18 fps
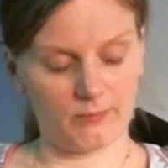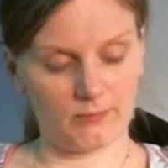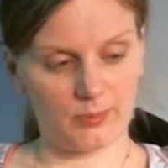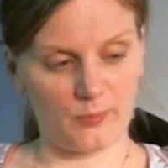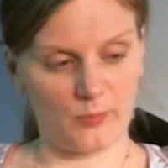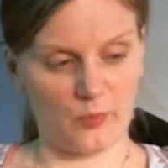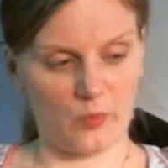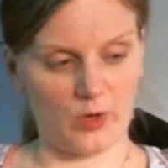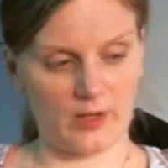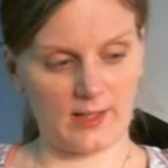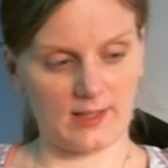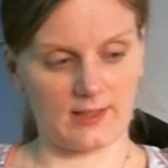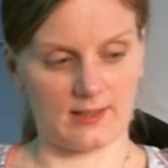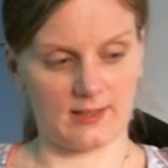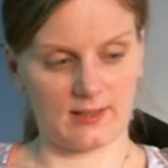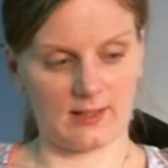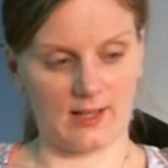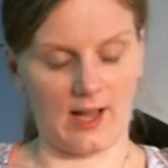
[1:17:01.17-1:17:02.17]
What
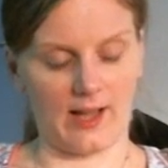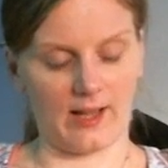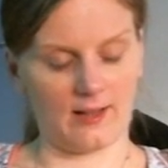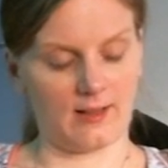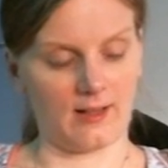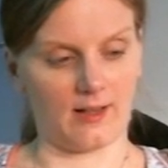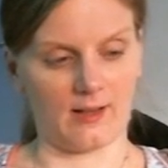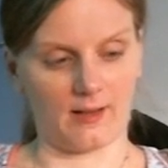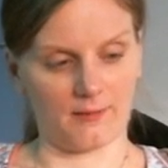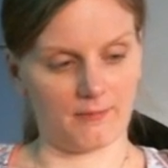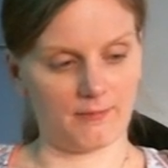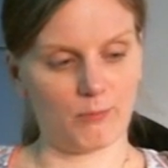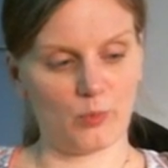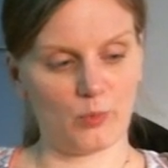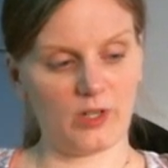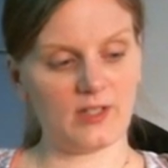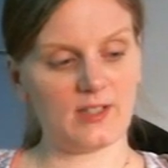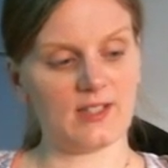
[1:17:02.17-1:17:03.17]
is
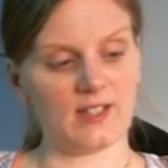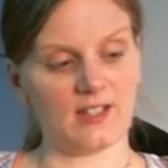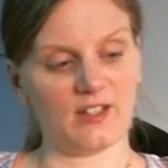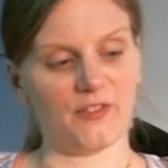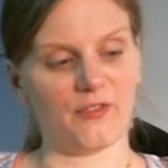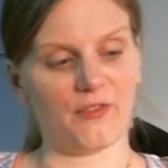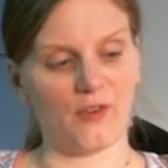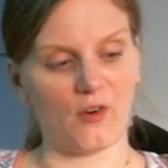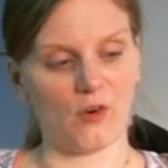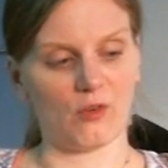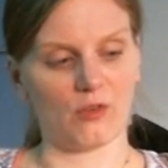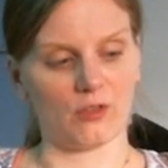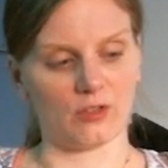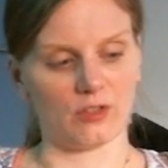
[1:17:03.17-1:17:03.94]
in the focus